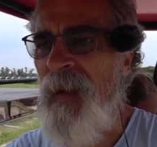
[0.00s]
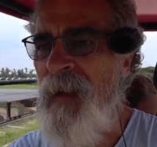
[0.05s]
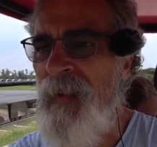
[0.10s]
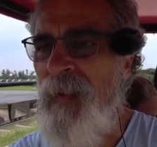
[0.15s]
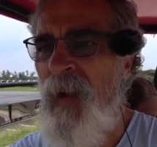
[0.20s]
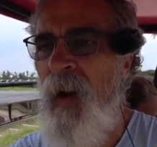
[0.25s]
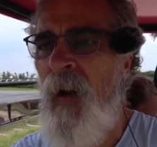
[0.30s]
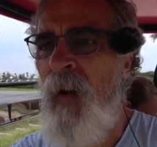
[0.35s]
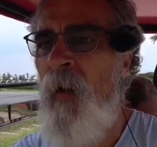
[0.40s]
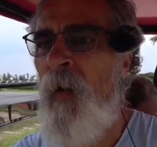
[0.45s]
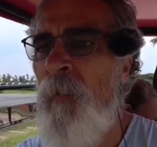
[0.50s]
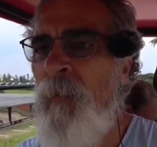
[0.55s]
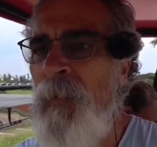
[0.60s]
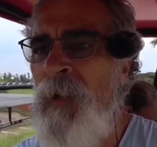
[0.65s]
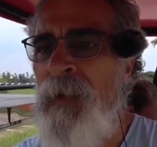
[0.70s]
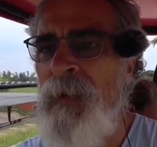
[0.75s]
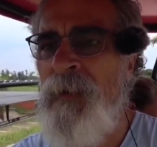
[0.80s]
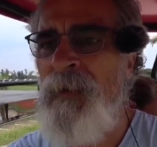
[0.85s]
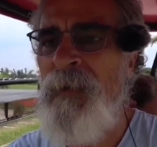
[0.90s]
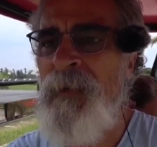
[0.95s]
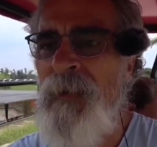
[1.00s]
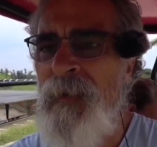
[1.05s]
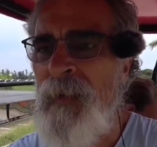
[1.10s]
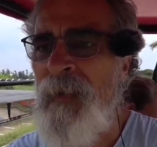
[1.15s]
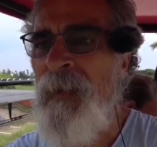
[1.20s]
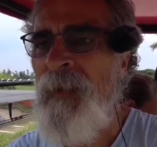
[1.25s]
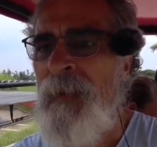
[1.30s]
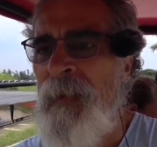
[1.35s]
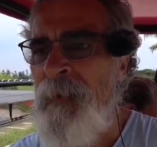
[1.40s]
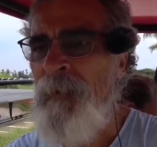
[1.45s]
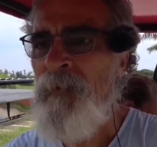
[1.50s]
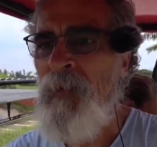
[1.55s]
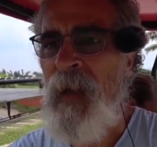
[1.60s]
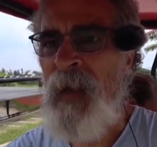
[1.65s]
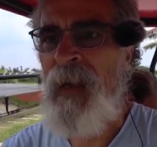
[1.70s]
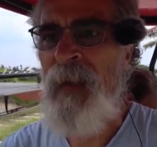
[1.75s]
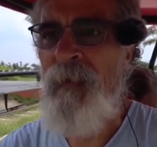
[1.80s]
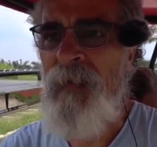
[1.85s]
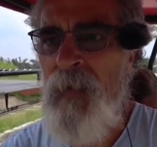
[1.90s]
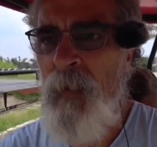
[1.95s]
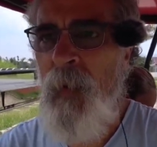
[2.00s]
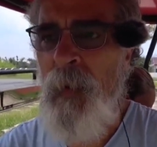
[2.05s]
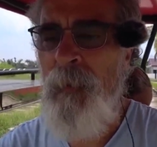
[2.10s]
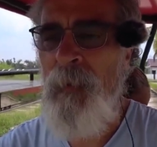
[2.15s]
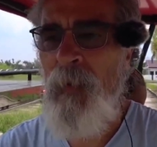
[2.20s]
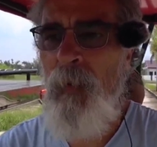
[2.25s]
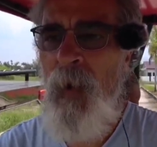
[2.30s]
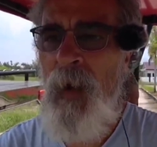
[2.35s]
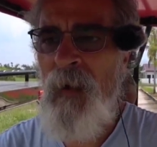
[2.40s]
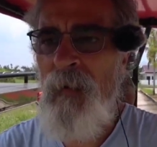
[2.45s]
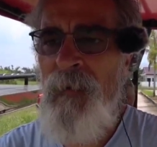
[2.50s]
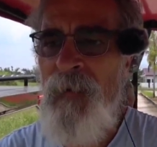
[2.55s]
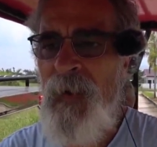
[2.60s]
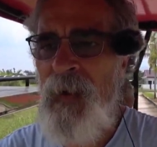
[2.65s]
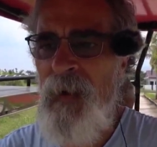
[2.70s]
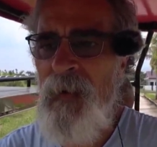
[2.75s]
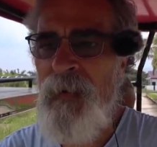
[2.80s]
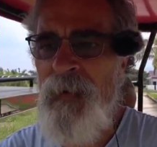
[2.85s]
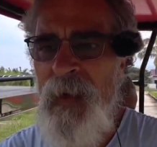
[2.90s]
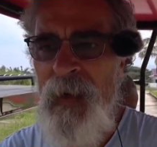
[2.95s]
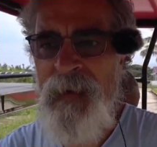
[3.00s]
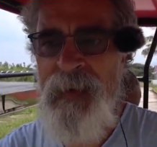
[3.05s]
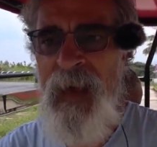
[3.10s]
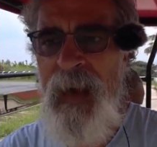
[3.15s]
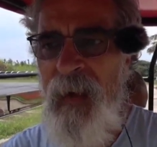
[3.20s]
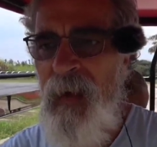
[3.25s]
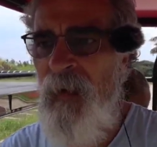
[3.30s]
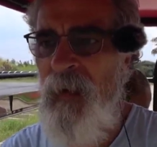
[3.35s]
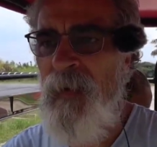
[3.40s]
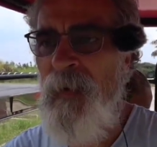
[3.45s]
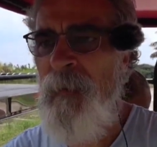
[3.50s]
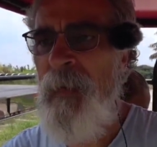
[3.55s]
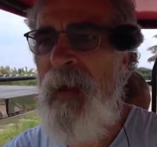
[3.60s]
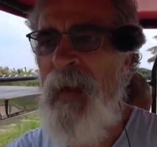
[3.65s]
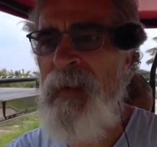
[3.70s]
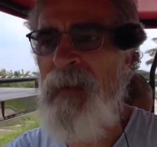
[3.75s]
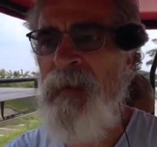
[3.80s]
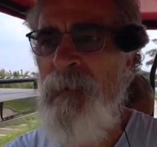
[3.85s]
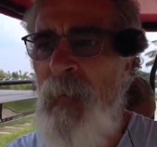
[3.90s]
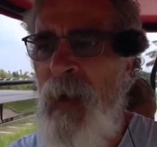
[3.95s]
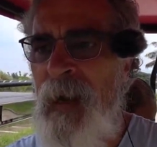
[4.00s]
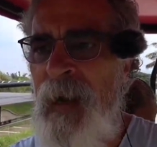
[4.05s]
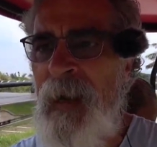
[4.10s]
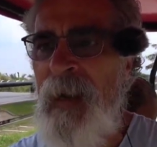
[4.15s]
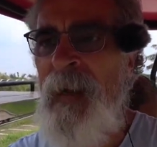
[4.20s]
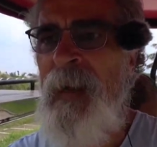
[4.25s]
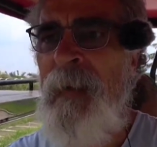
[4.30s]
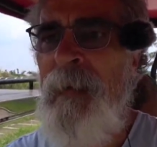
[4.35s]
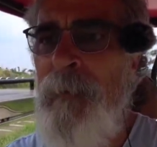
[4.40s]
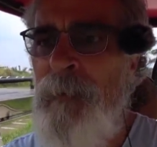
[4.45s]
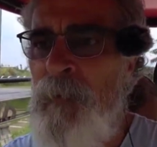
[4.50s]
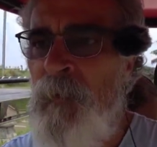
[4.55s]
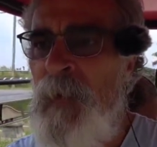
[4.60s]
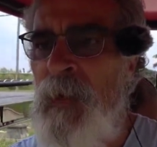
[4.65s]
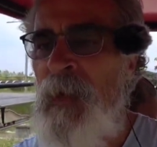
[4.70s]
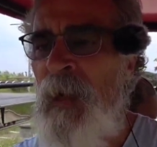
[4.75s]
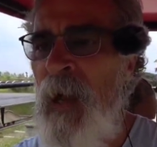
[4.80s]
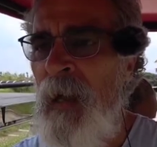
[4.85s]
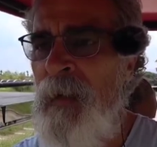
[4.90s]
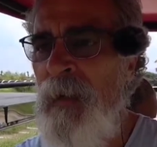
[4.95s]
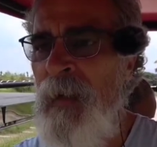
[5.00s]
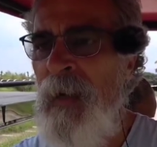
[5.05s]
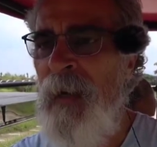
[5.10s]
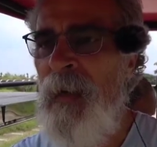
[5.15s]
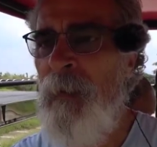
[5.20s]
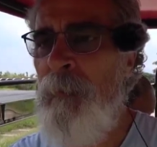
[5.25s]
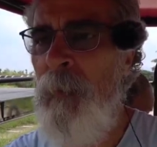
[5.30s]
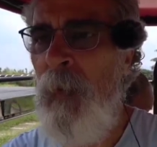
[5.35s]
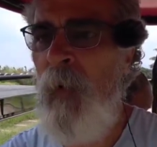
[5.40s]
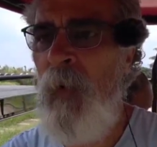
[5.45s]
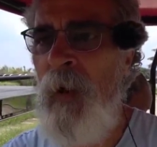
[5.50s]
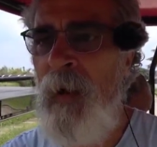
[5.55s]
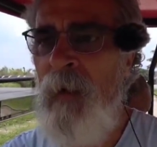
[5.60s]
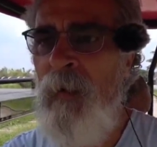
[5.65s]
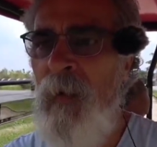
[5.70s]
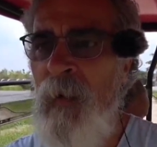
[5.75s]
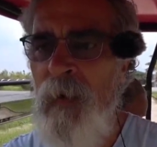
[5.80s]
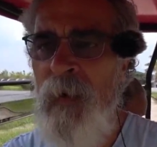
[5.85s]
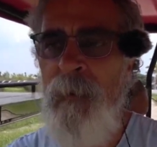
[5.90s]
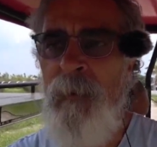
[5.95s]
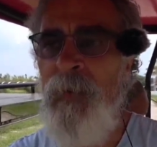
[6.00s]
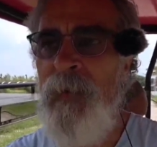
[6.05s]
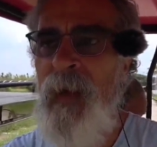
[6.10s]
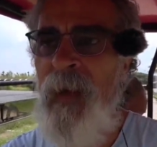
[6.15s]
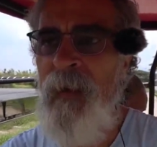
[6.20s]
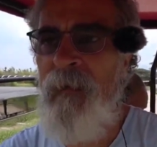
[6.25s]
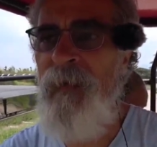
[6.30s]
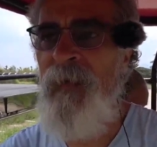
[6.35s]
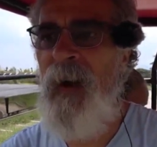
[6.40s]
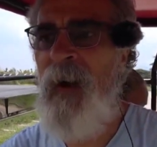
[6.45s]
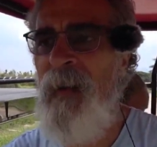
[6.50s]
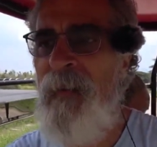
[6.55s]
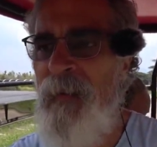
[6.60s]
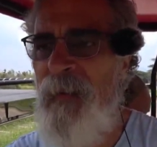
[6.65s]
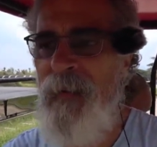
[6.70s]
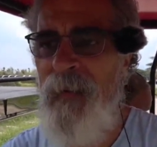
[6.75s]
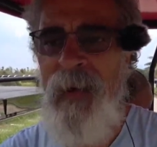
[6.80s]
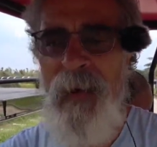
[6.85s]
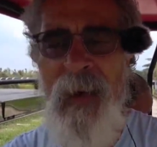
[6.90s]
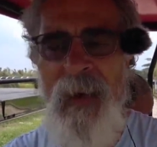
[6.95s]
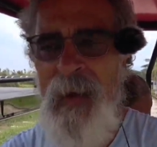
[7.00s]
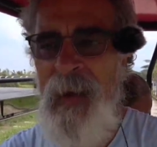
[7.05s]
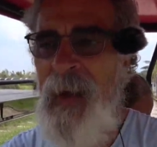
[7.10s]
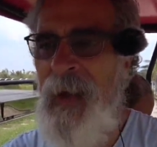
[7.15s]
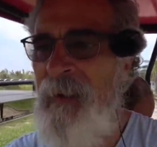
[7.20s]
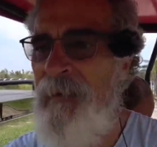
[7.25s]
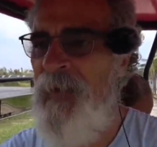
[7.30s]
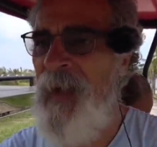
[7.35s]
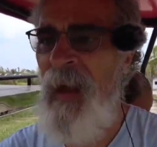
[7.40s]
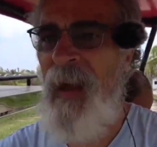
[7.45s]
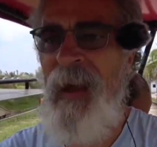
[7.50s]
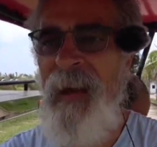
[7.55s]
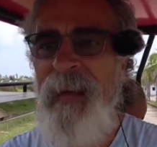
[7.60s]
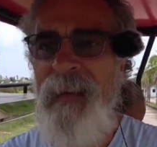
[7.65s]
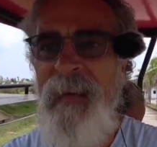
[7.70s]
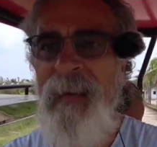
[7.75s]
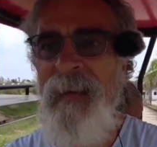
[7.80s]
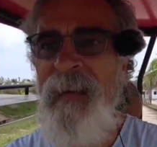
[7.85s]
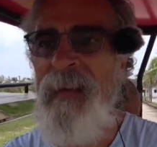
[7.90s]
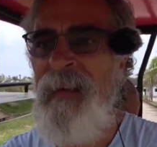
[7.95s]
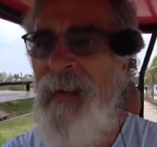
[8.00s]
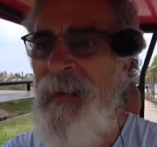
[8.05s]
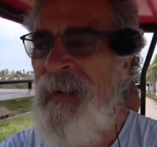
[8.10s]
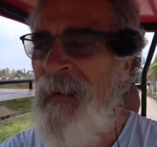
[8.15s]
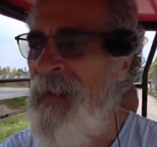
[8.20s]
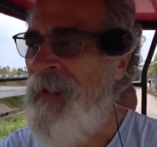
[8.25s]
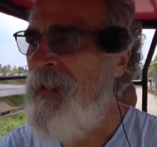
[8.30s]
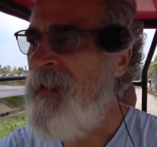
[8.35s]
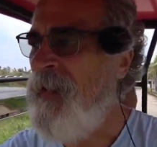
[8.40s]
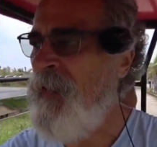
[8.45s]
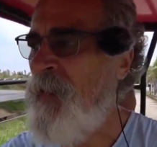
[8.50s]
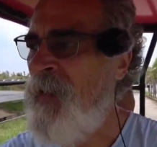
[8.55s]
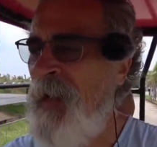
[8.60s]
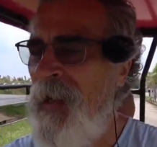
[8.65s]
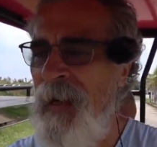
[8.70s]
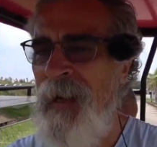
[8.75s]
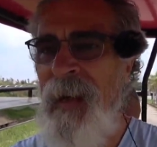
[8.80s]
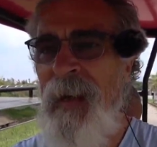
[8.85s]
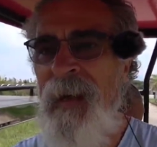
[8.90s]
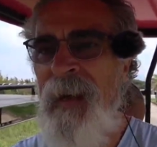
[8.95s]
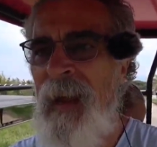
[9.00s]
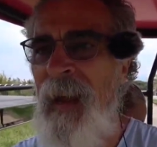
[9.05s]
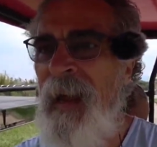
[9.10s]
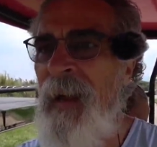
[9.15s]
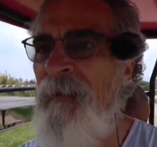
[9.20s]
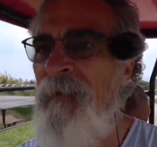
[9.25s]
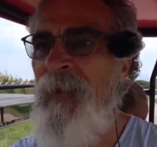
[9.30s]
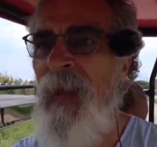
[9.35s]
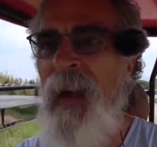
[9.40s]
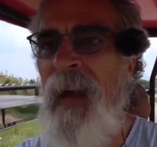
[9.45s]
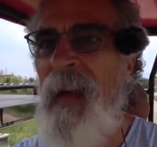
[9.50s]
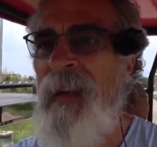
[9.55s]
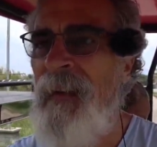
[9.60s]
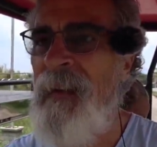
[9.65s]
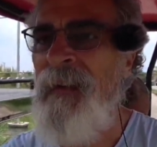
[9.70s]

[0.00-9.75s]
out of the home. They give the women welfare. They take all the man's money. And you got a boy growing up without a father. You can't have that. You cannot have that.